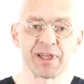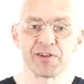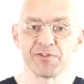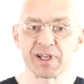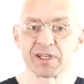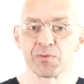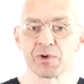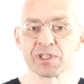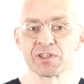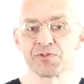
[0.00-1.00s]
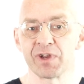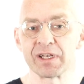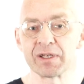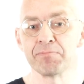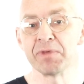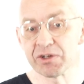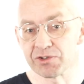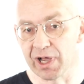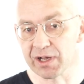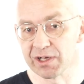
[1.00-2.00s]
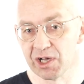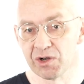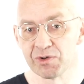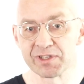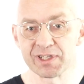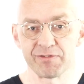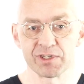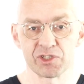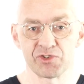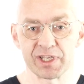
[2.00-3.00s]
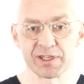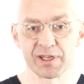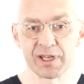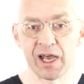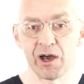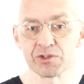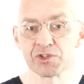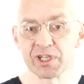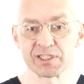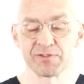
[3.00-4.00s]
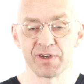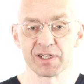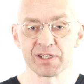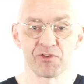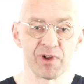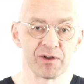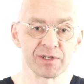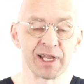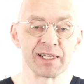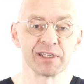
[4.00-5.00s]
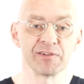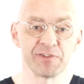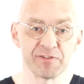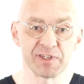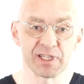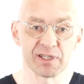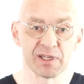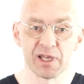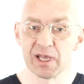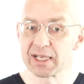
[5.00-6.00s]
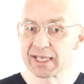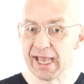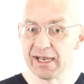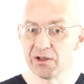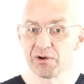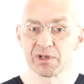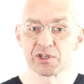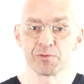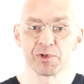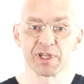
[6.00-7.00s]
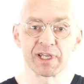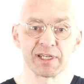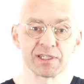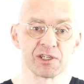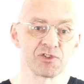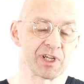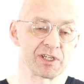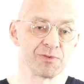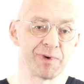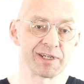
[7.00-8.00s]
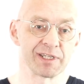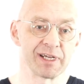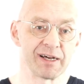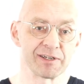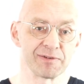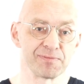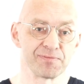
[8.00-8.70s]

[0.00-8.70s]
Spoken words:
that in fact it was his friend Miodrag who discovered the trick and how to justify it around 1950. Ken only communicated the trick to Martin Gardner.